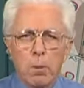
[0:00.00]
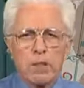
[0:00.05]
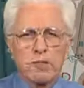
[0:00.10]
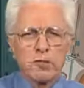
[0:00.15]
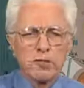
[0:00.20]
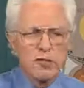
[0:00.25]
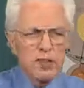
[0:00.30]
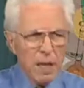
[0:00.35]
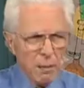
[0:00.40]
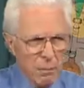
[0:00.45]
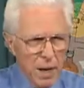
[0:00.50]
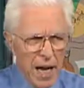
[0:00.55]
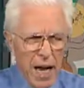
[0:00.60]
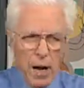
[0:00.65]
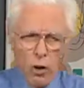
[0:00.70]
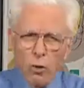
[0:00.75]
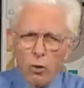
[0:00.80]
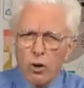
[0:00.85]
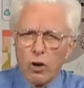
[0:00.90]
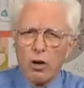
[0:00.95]
But
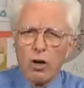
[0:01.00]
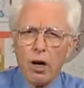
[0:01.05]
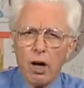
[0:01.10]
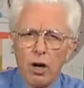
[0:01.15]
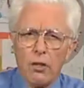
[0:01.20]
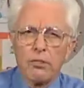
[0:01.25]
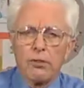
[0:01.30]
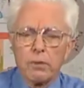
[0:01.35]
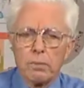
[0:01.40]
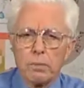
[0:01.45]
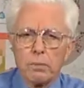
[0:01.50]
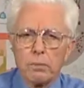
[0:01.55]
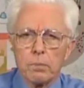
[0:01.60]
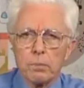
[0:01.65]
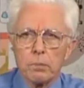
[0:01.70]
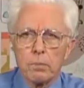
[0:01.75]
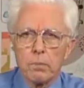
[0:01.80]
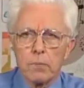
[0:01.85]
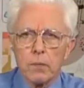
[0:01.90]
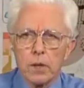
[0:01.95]
somehow or other,
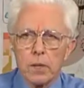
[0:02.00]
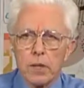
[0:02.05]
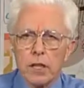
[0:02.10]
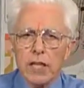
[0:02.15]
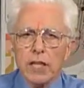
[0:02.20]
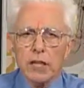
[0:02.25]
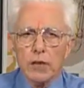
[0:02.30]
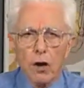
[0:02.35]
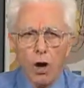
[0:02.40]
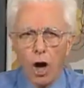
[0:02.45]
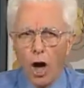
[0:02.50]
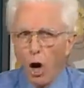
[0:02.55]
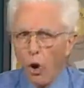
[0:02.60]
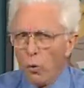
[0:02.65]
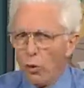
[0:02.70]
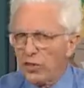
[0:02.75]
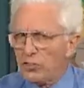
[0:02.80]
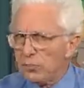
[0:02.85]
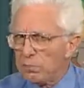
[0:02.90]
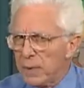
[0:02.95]
it
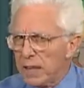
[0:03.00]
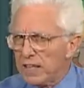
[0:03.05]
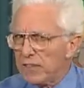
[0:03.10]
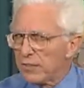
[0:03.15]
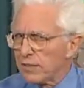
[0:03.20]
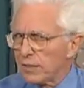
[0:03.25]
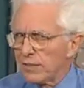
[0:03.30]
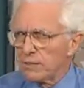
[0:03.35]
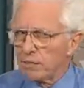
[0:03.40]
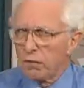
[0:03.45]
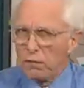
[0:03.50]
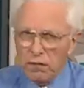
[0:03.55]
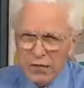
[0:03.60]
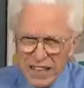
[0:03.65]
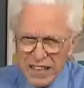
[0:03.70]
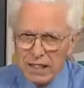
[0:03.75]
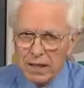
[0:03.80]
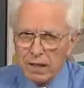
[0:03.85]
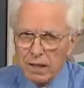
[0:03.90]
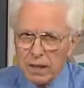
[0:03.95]
always makes us
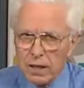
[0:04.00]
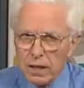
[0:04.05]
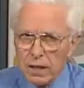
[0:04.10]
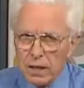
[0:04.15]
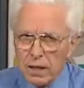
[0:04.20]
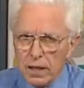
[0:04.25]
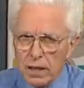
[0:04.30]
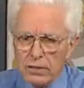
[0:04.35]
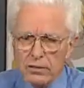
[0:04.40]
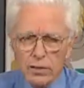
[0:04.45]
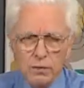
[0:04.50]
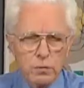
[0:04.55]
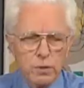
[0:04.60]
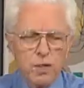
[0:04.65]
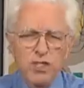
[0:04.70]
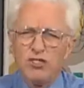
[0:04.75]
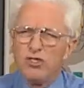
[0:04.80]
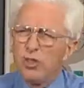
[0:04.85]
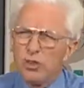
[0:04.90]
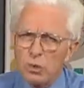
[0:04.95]
feel as if
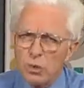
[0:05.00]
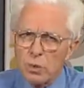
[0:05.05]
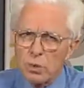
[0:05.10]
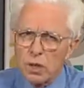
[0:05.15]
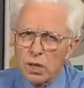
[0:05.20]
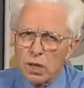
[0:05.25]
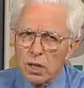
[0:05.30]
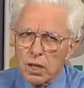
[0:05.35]
we do.